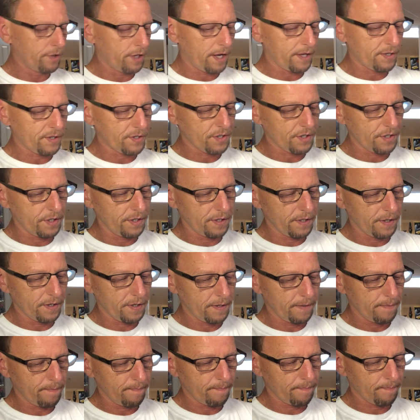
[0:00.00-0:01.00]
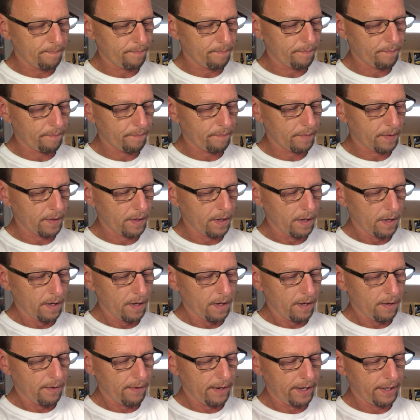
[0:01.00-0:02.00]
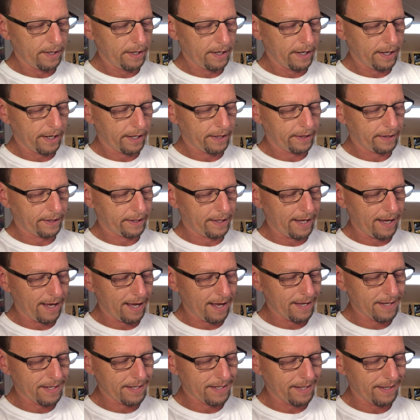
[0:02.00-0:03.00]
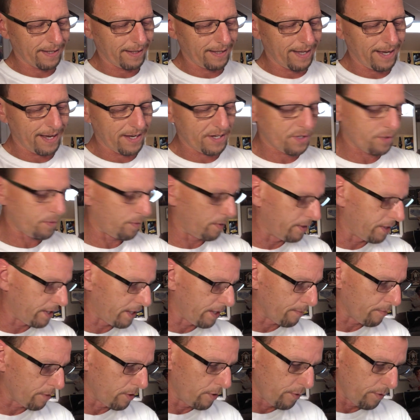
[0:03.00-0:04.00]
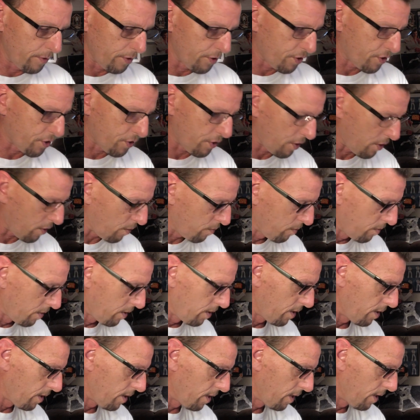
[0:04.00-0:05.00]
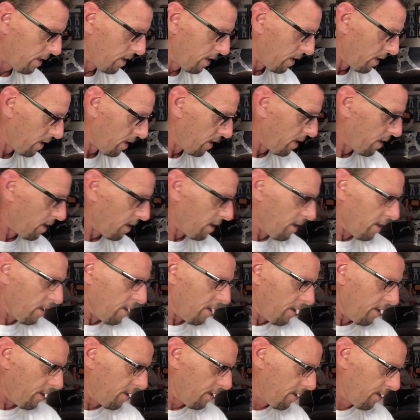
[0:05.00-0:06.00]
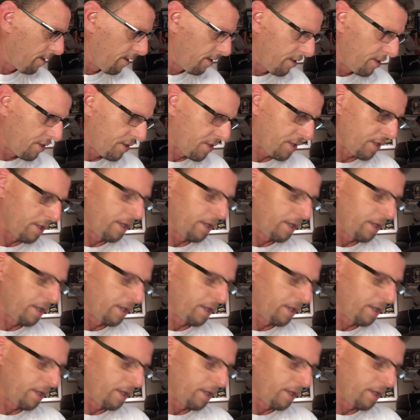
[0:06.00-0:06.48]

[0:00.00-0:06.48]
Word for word: that CD. All right, and then I guess the last one that I'm going to show is